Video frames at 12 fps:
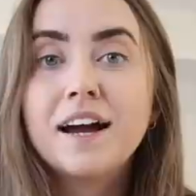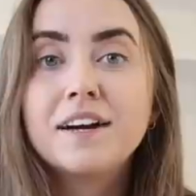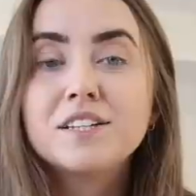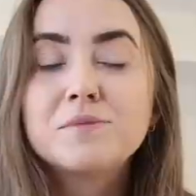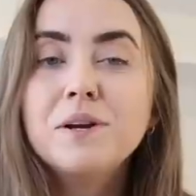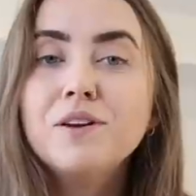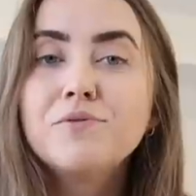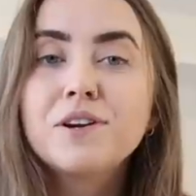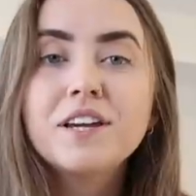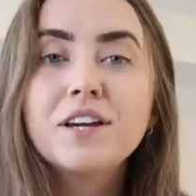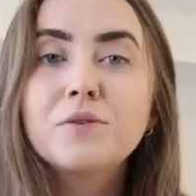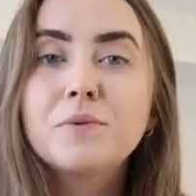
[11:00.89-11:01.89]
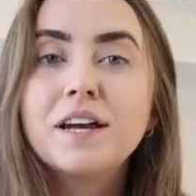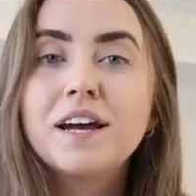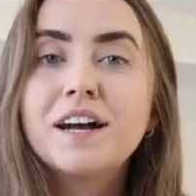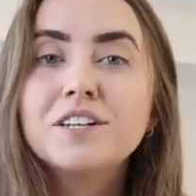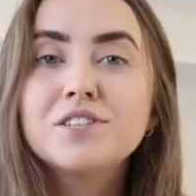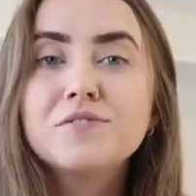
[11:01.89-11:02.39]
Yeah, it's been a really good
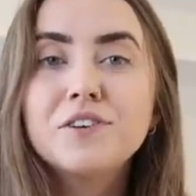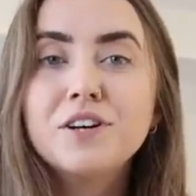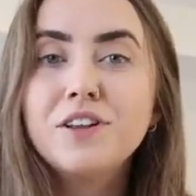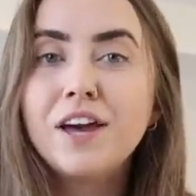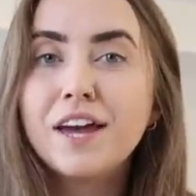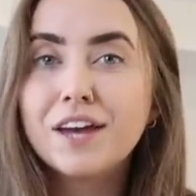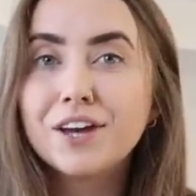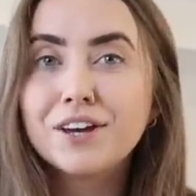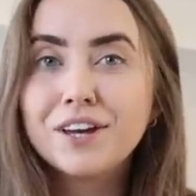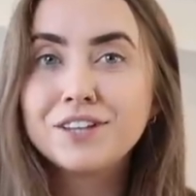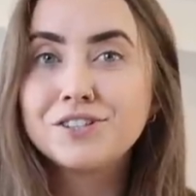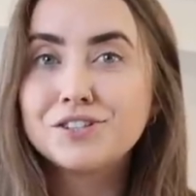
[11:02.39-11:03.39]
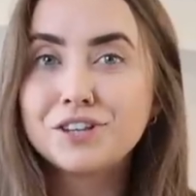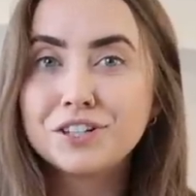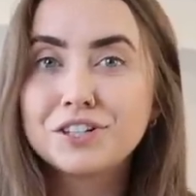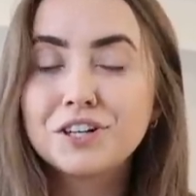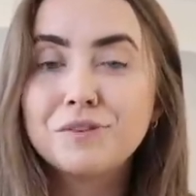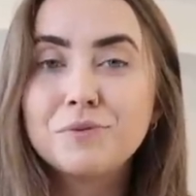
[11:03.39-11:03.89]
week. I just feel like in
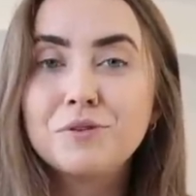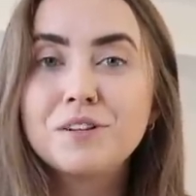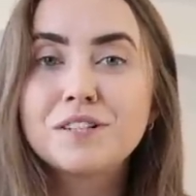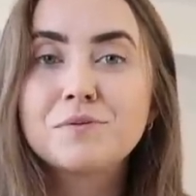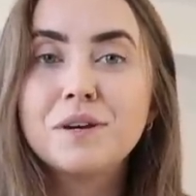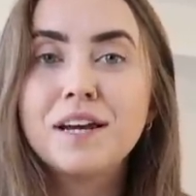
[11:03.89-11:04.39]
such a good mood this